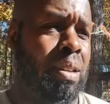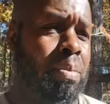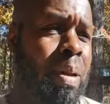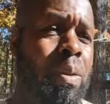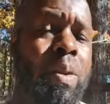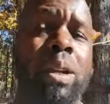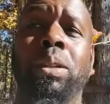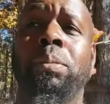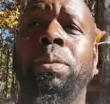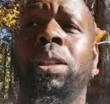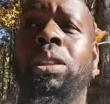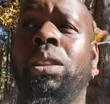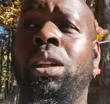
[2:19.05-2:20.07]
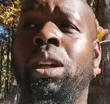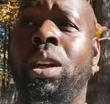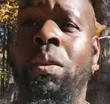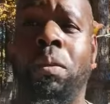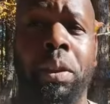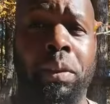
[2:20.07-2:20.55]
pay recompense
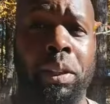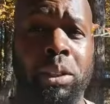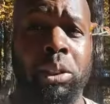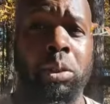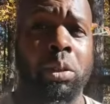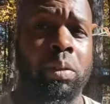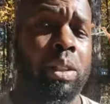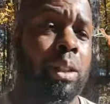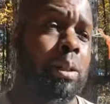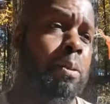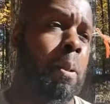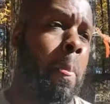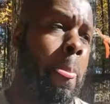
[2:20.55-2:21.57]
for the things that you have done.